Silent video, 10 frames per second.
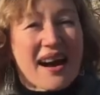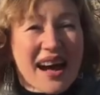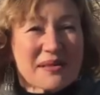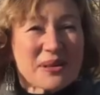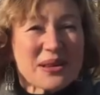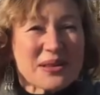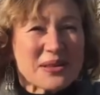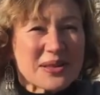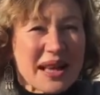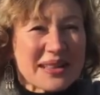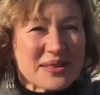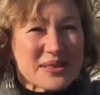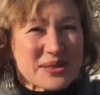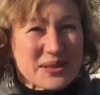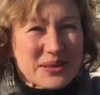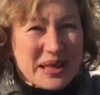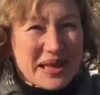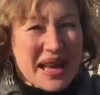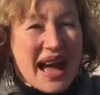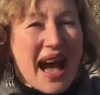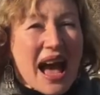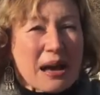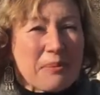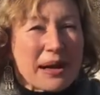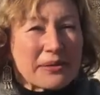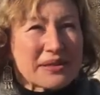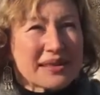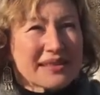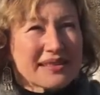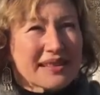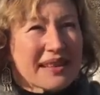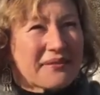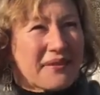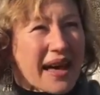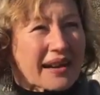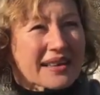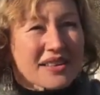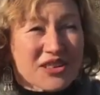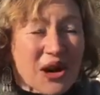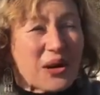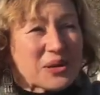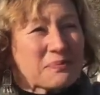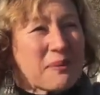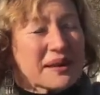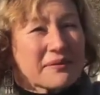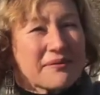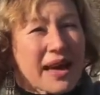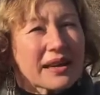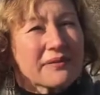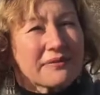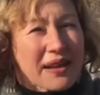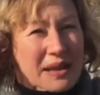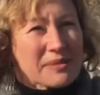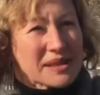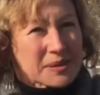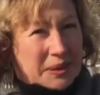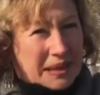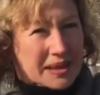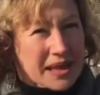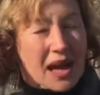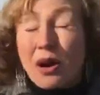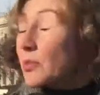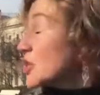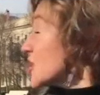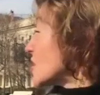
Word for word: I'm going to tell you a story about a very short but very famous street, which